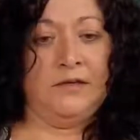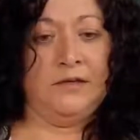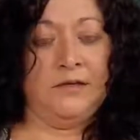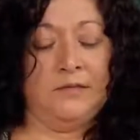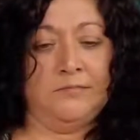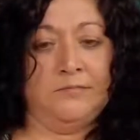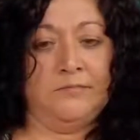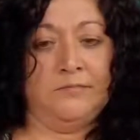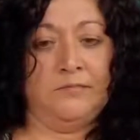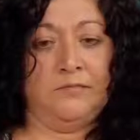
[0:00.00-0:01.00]

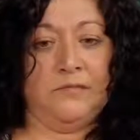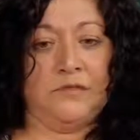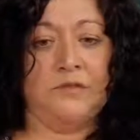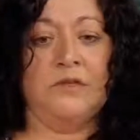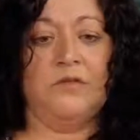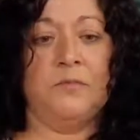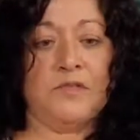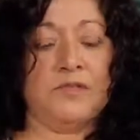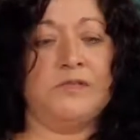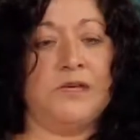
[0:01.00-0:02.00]
So the
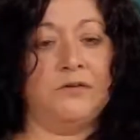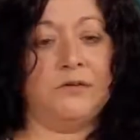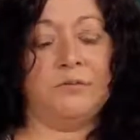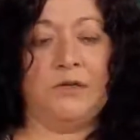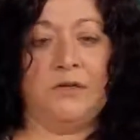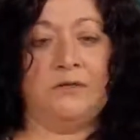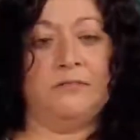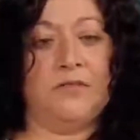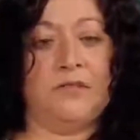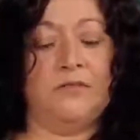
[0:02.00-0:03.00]
information is out there.
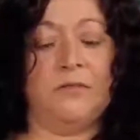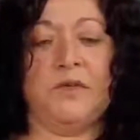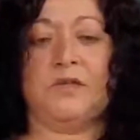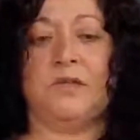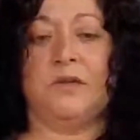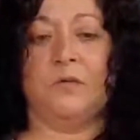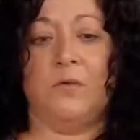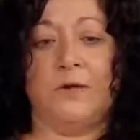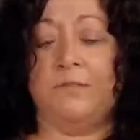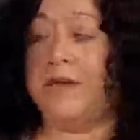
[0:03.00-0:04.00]
The information on our
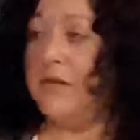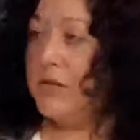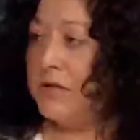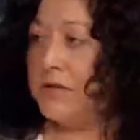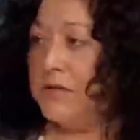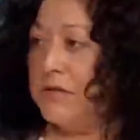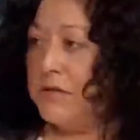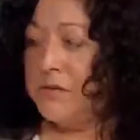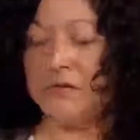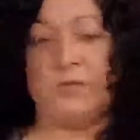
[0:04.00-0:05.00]
webpage, also the
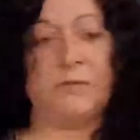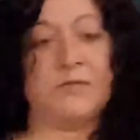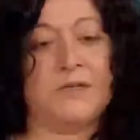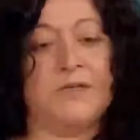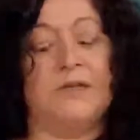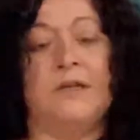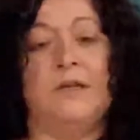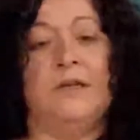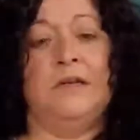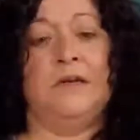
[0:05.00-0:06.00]
district website,
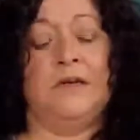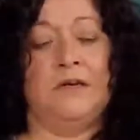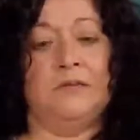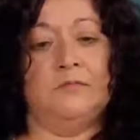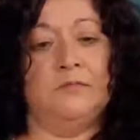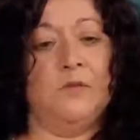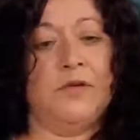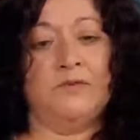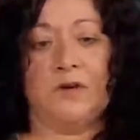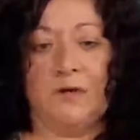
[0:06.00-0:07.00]
we
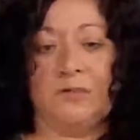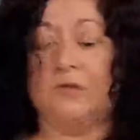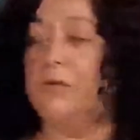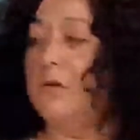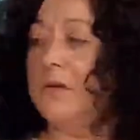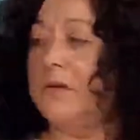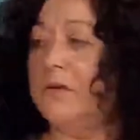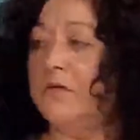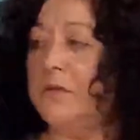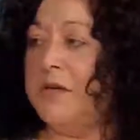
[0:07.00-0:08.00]
have a Common Core
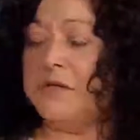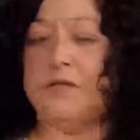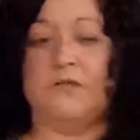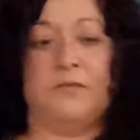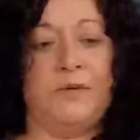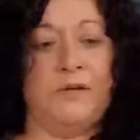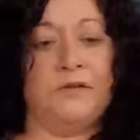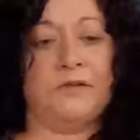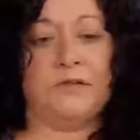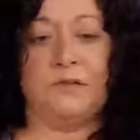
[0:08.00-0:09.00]
information there for
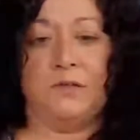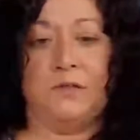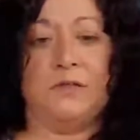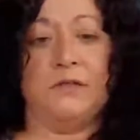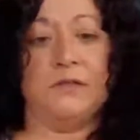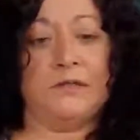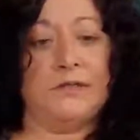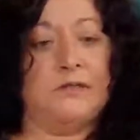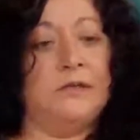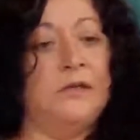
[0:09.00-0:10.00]
parents to go in and look at
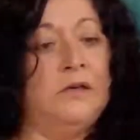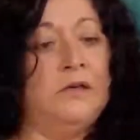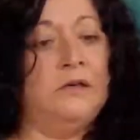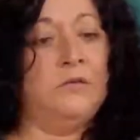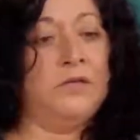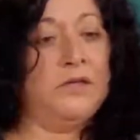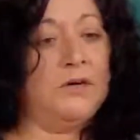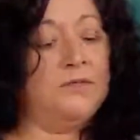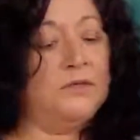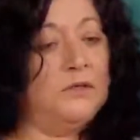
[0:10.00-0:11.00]
it. We
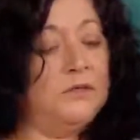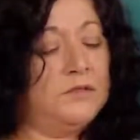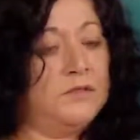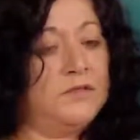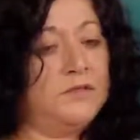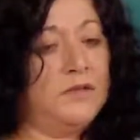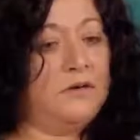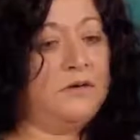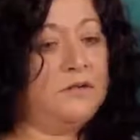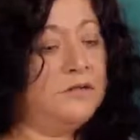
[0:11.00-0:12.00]
have discussed it at our